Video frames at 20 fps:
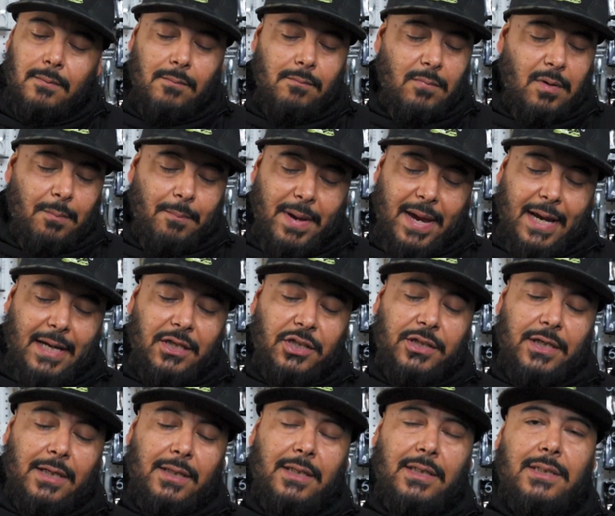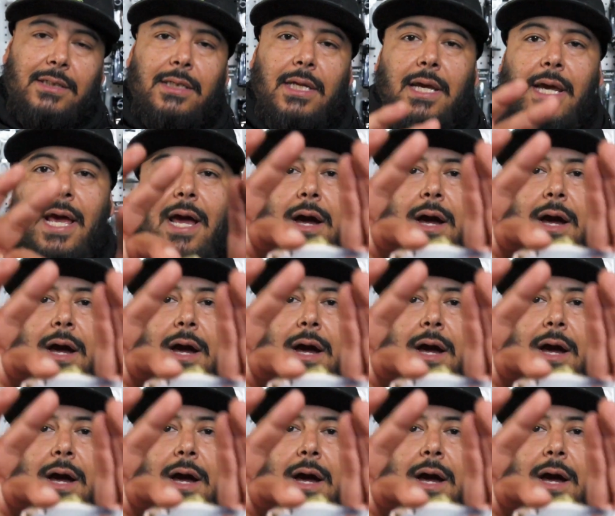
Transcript: But man, check this thing